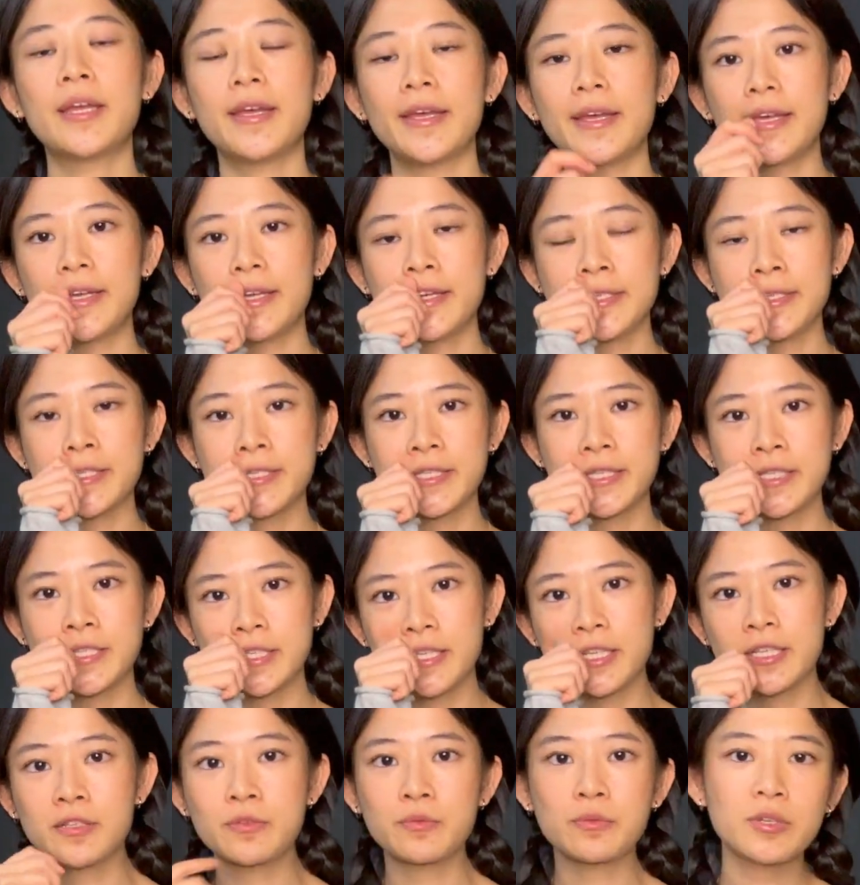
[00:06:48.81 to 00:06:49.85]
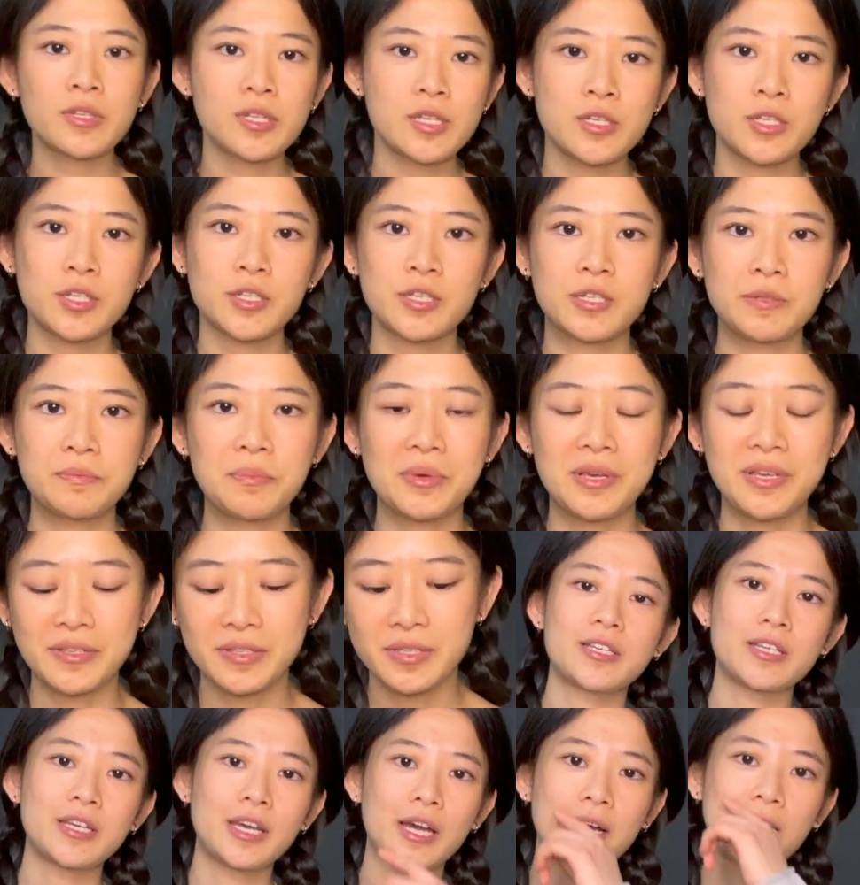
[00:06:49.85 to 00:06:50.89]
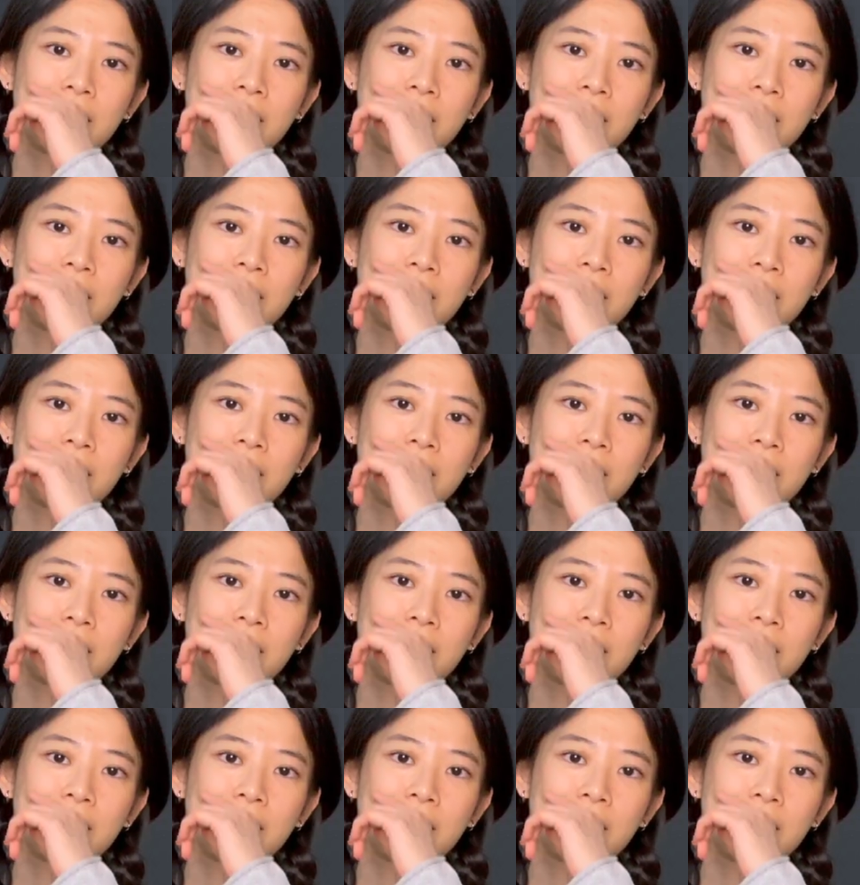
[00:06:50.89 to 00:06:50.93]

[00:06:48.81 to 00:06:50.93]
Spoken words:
It's really just a basic.